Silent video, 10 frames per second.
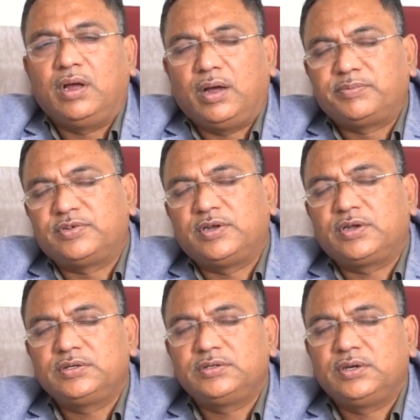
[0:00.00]

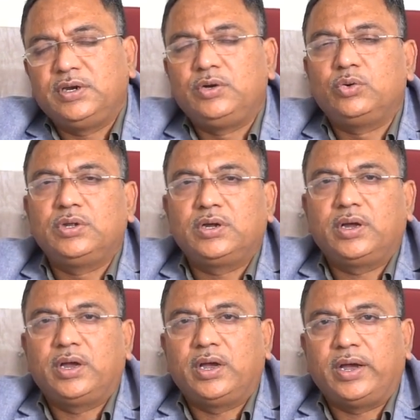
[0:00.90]
upsurge into
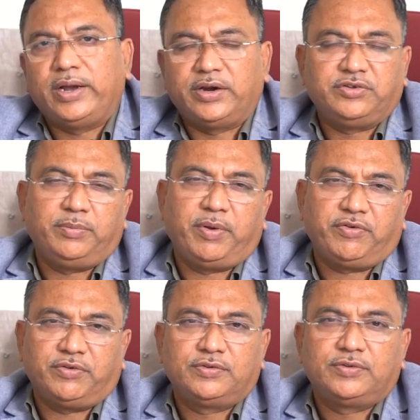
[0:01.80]
the allergy
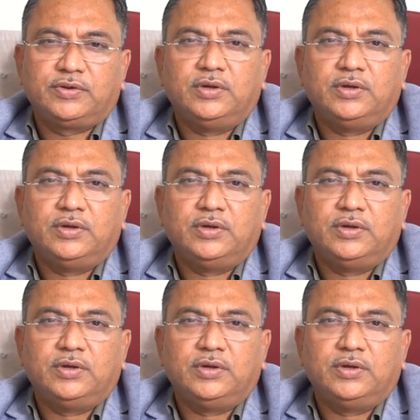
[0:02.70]
patients.